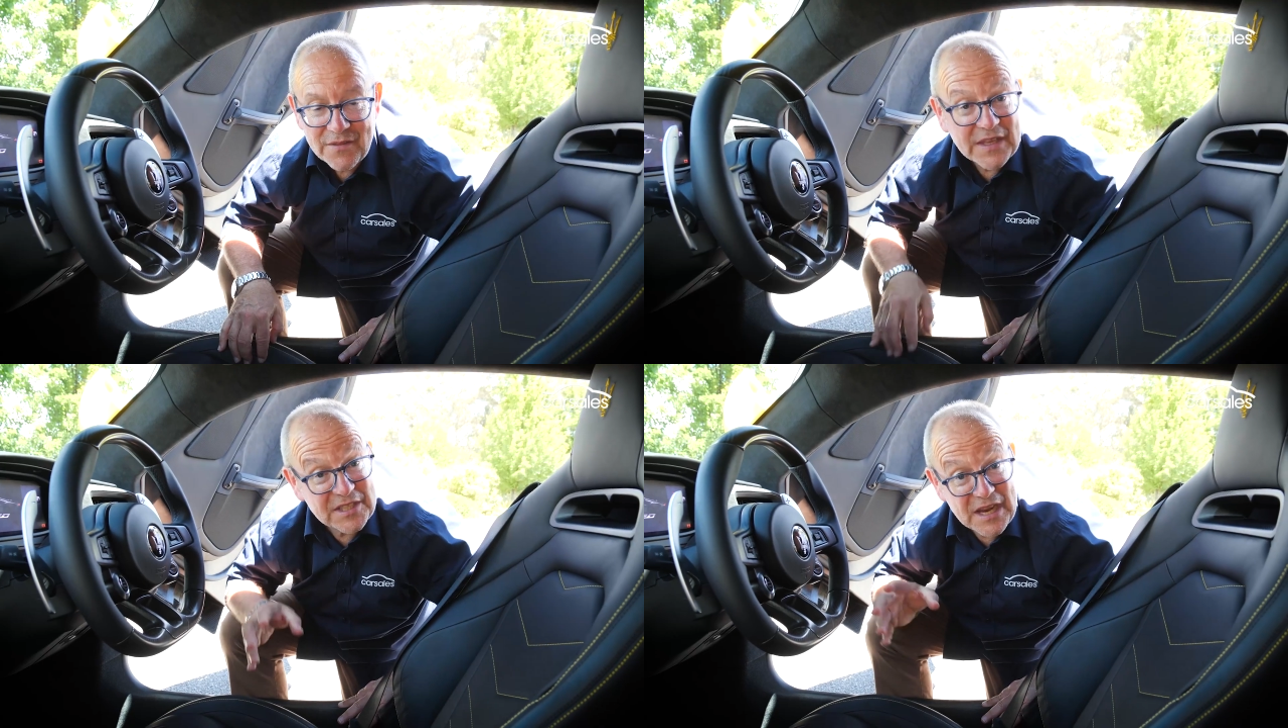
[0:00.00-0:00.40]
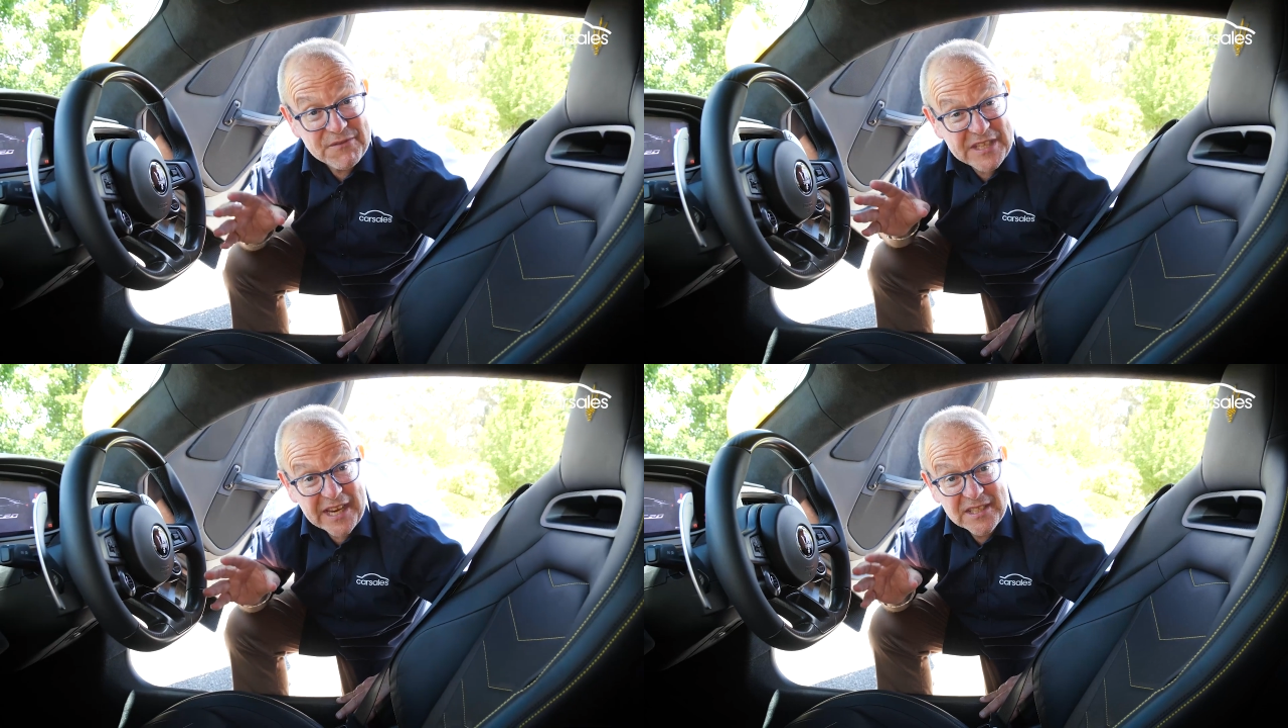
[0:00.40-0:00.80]
There's
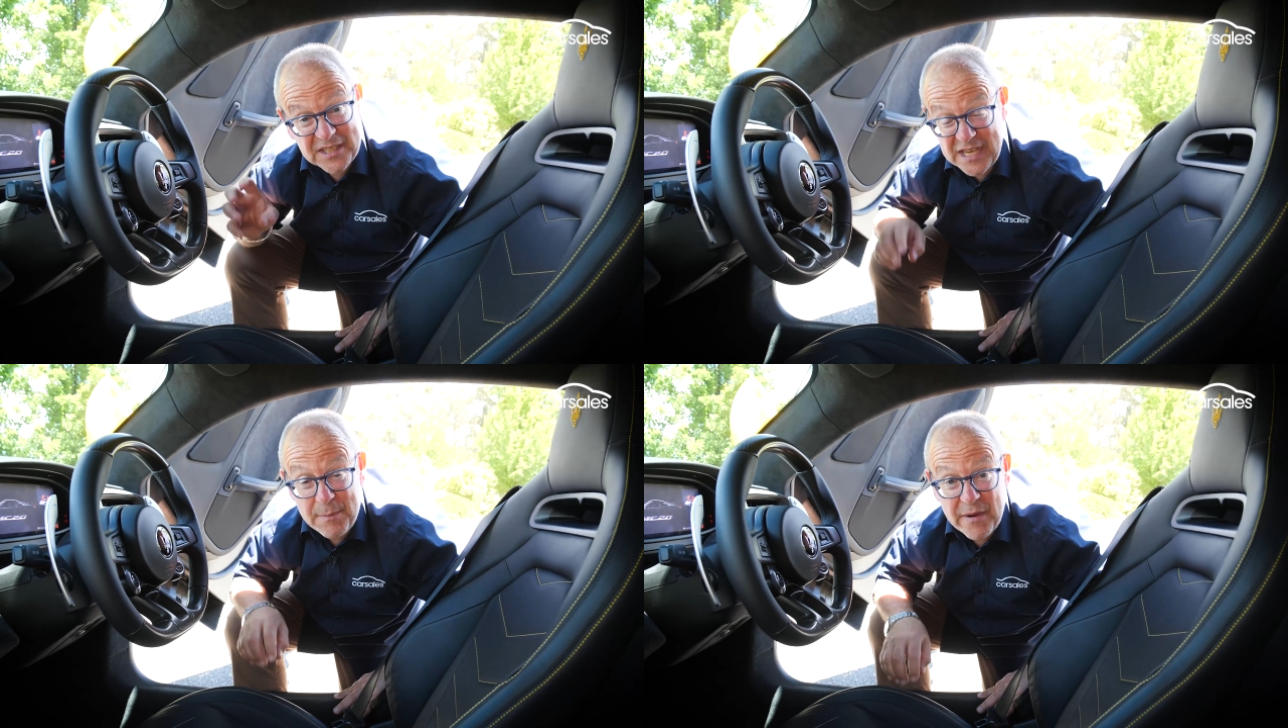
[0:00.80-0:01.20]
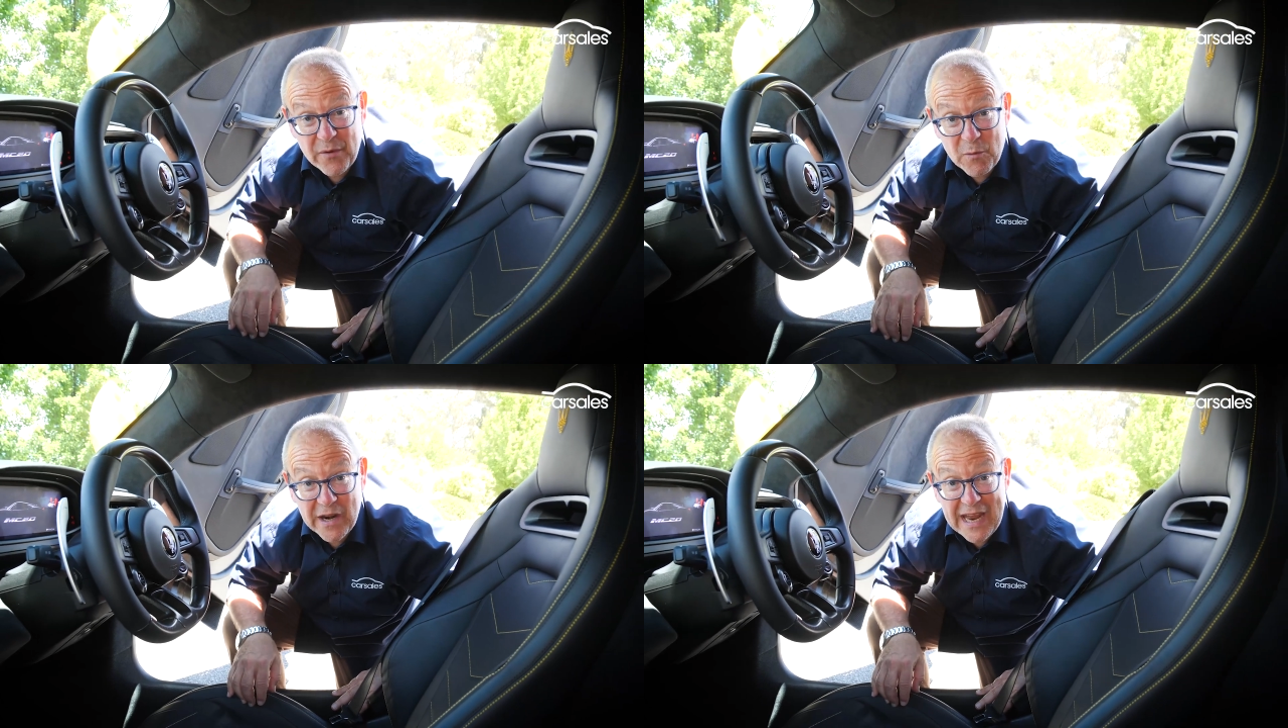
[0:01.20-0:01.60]
enough tech to keep
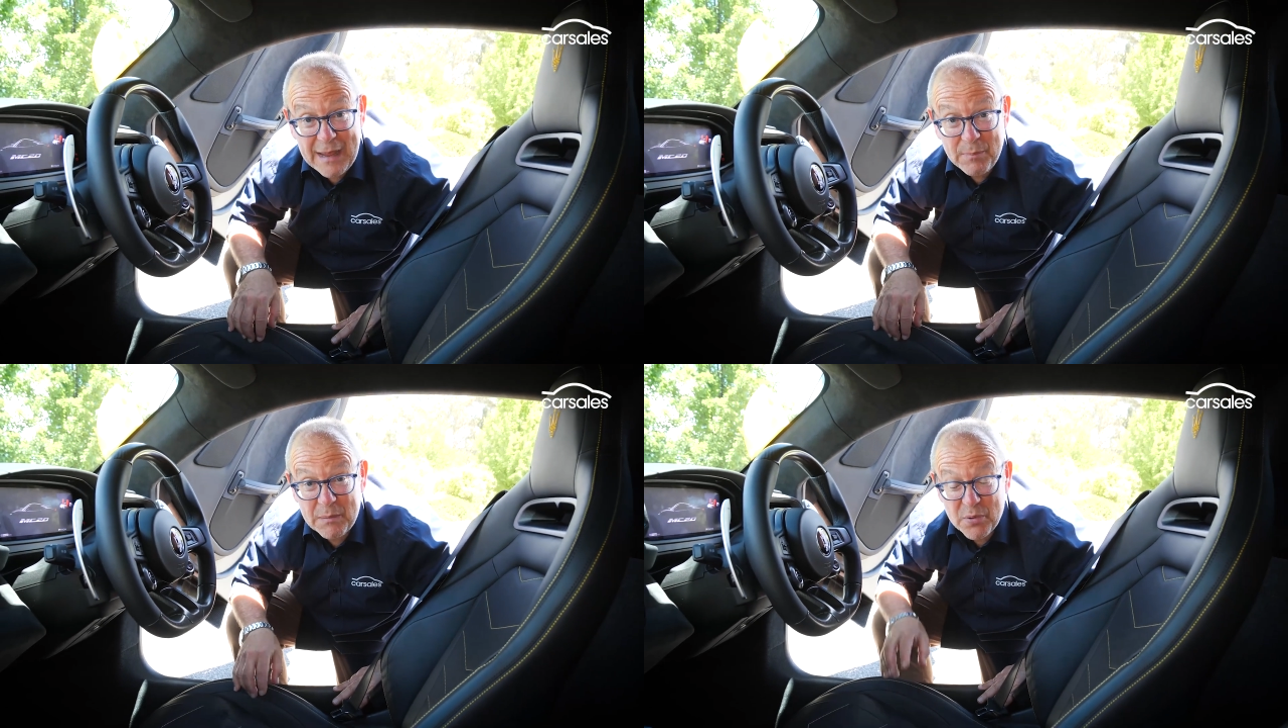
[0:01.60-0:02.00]
everyone happy,